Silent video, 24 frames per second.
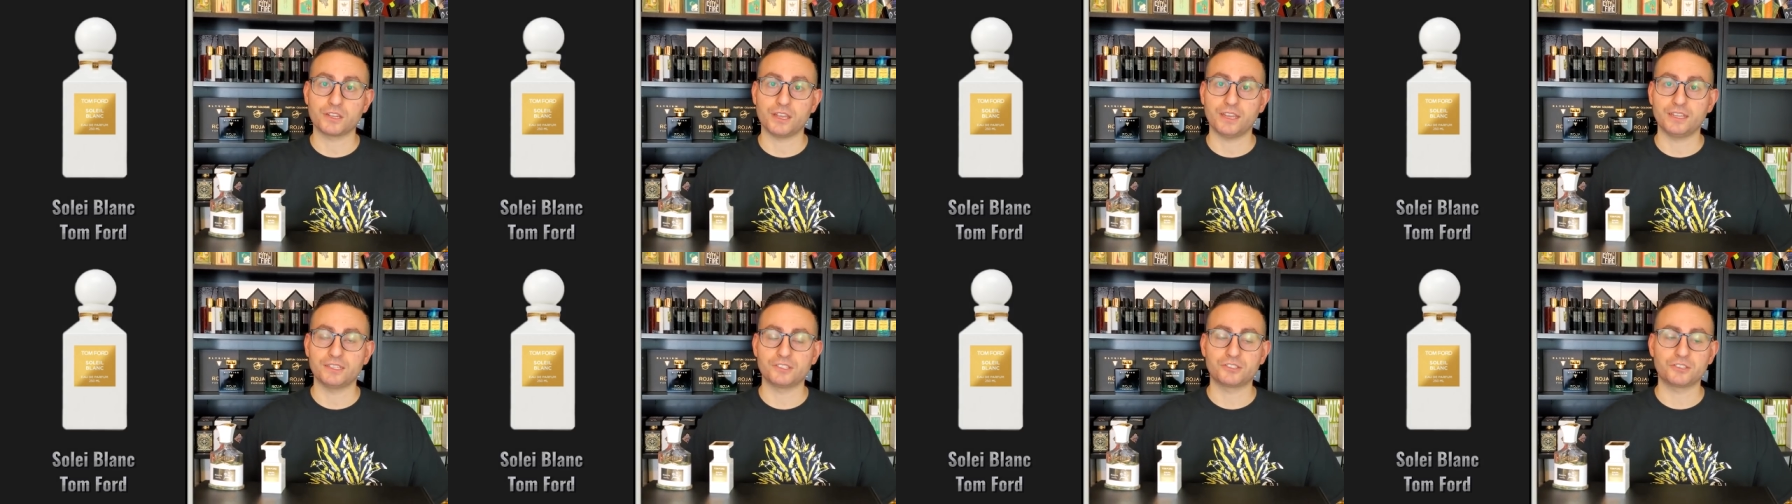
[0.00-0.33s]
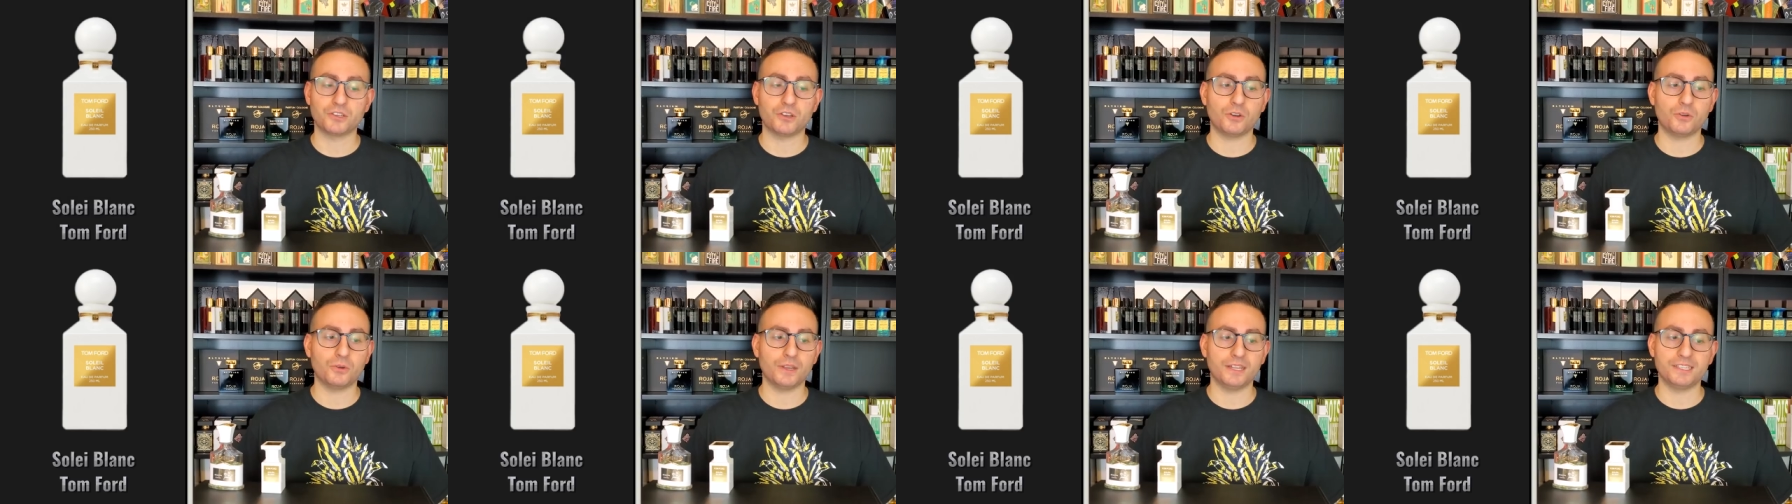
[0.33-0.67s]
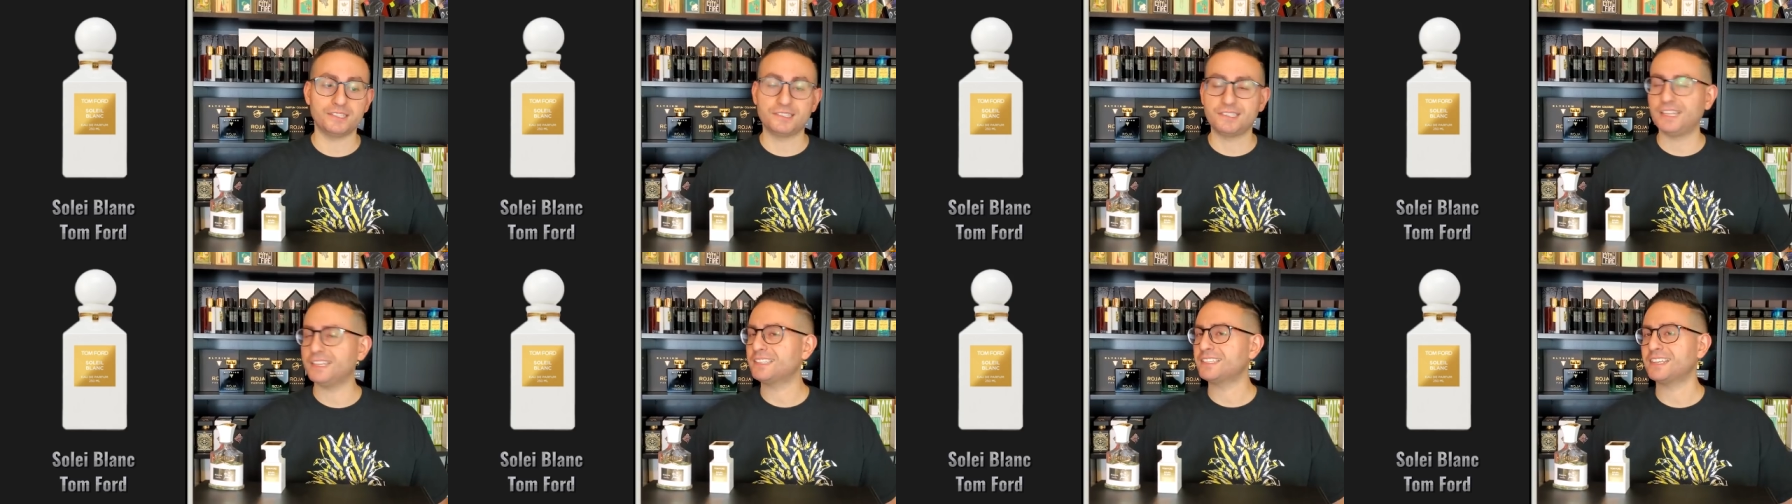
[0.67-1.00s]
And so it's
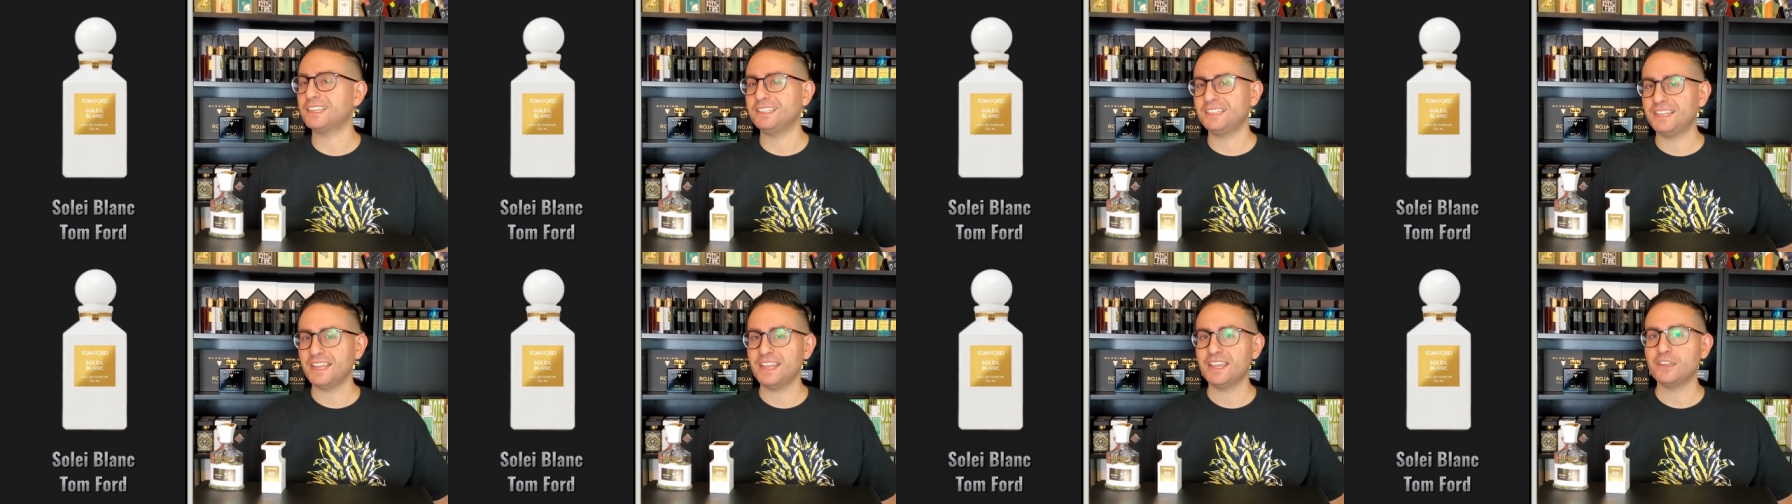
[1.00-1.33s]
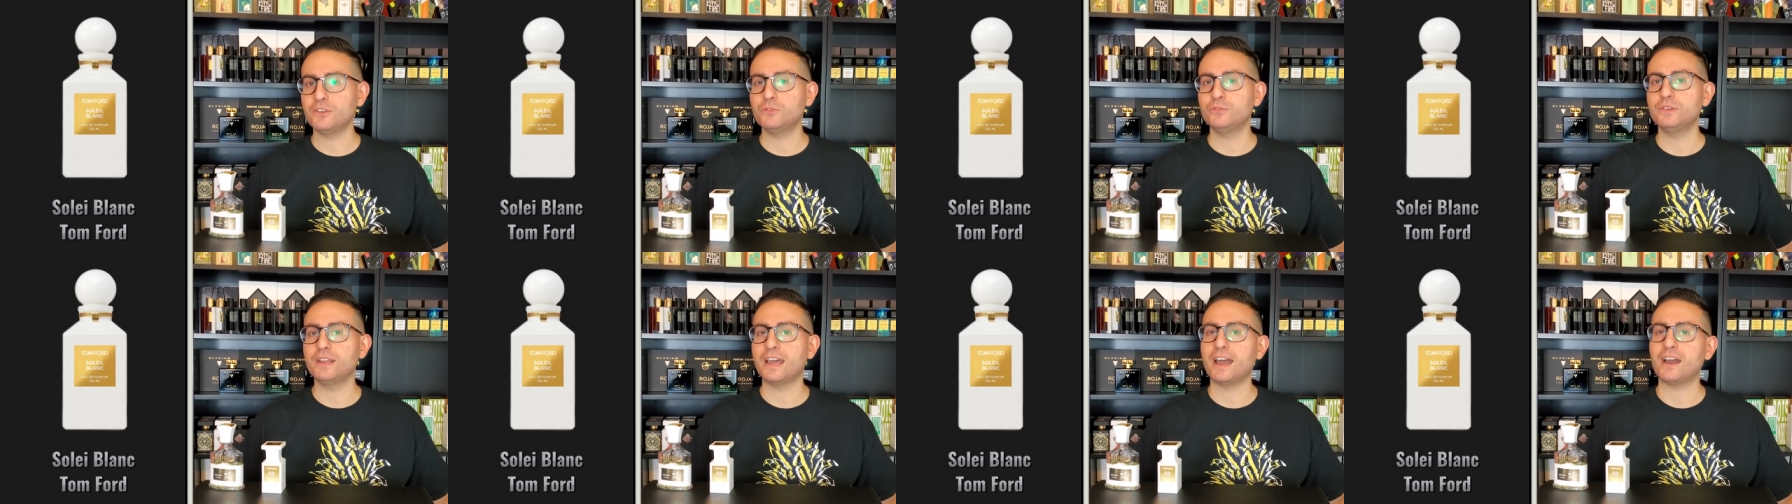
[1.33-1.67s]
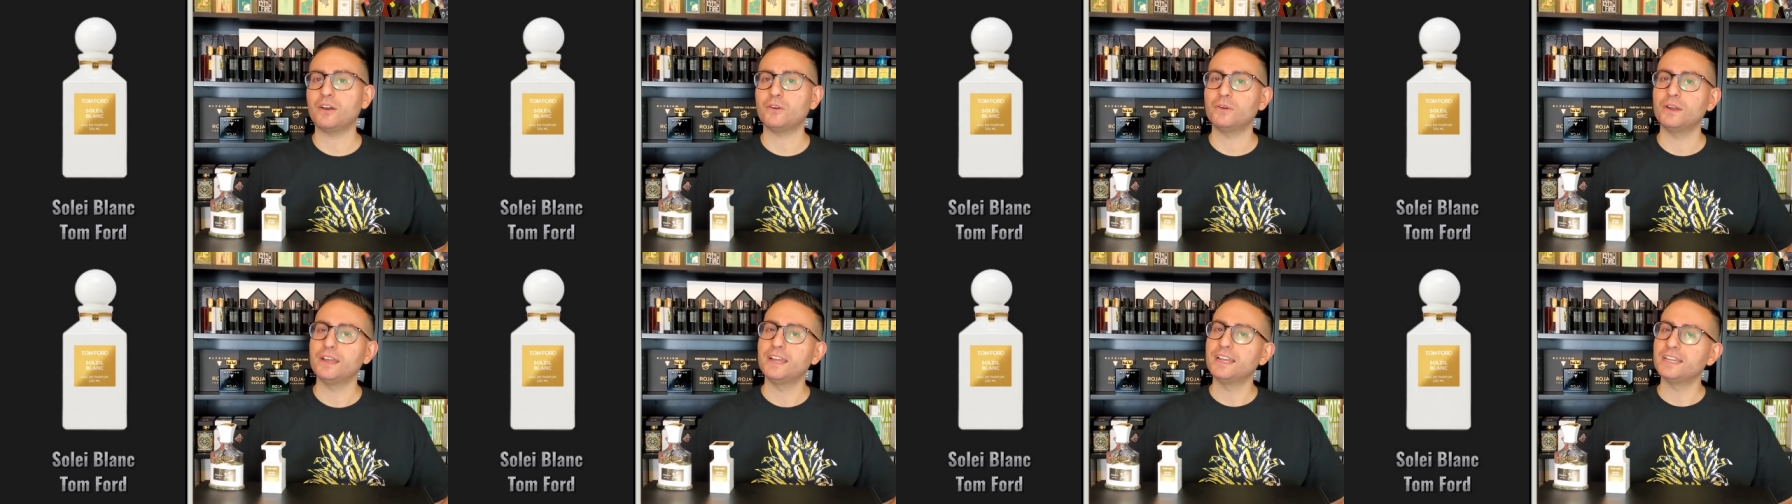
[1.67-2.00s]
discontinued
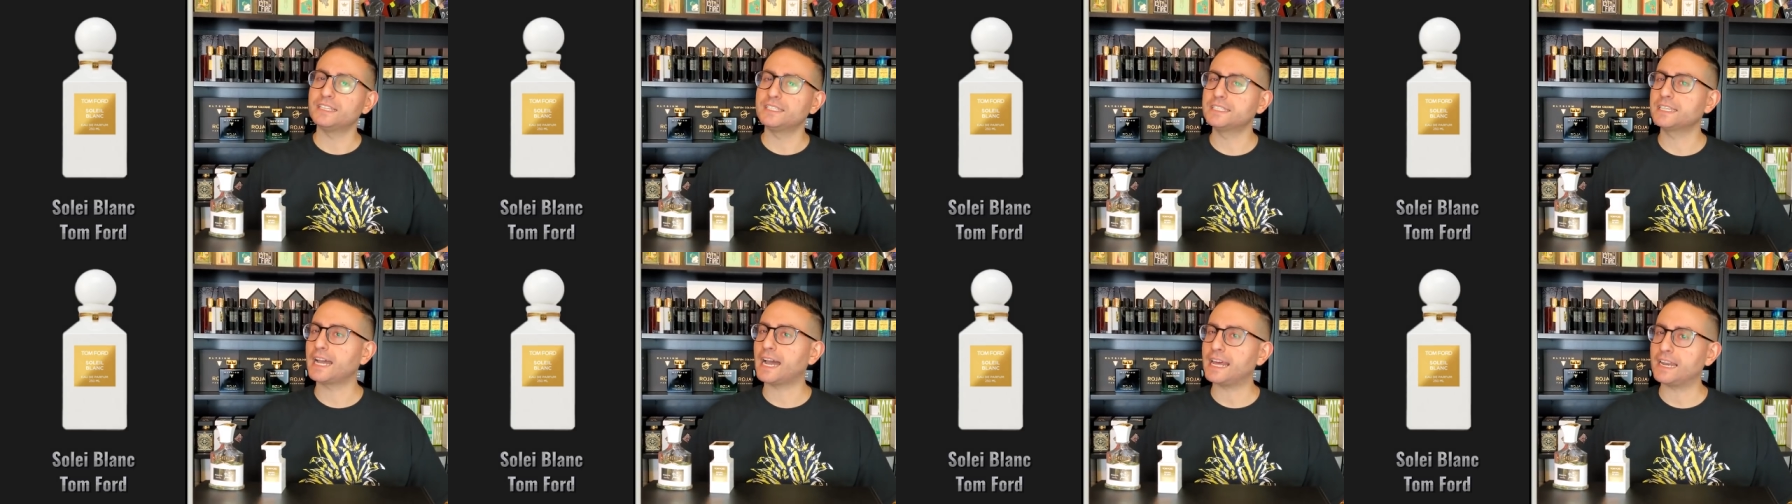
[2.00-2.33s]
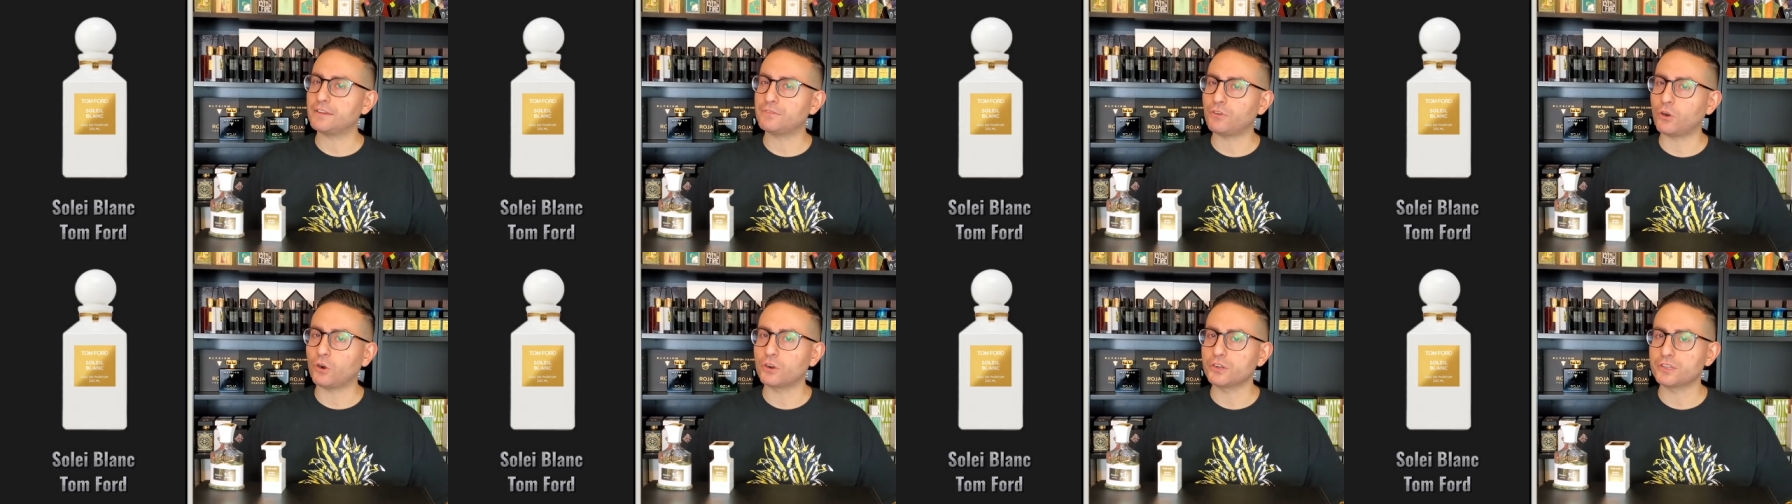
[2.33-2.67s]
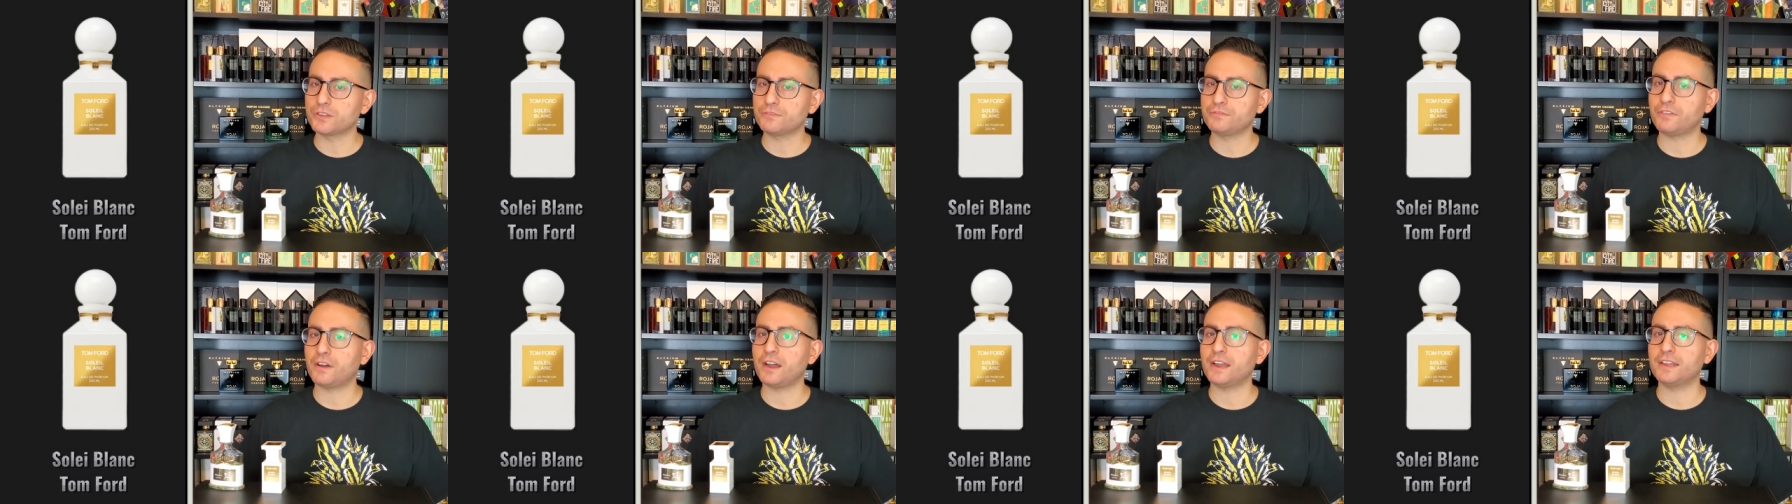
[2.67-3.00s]
now. It's kind of hard to
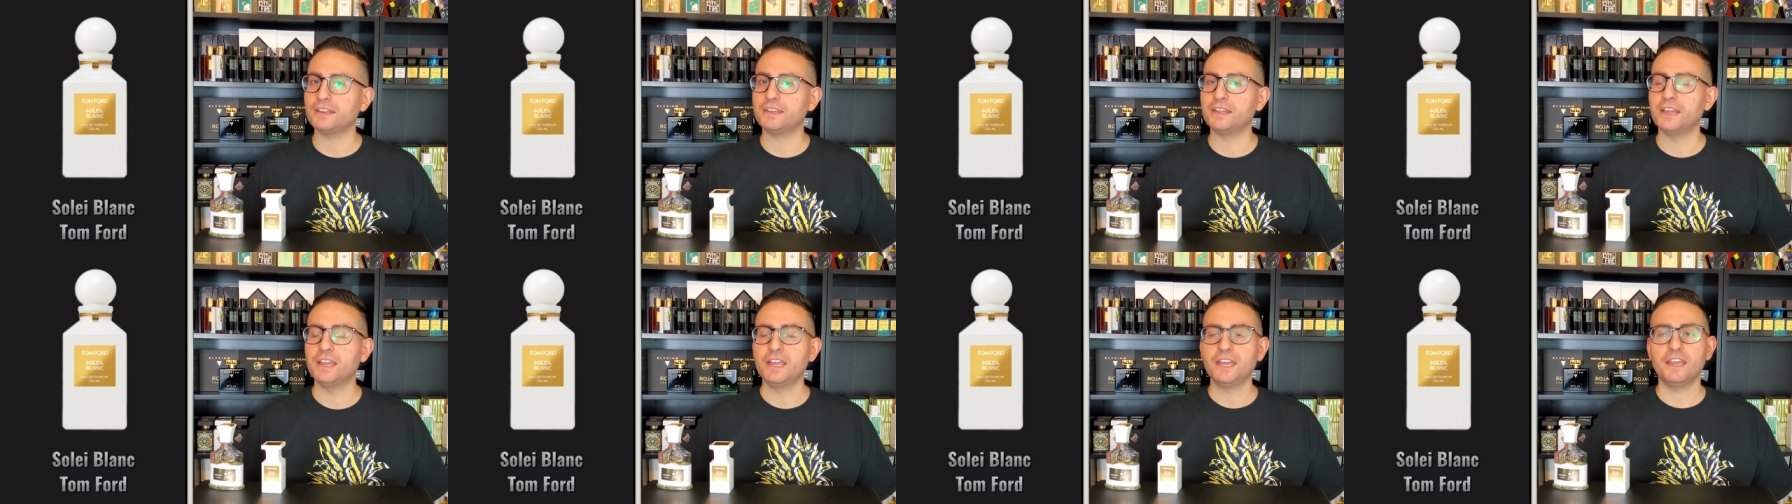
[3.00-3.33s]
find.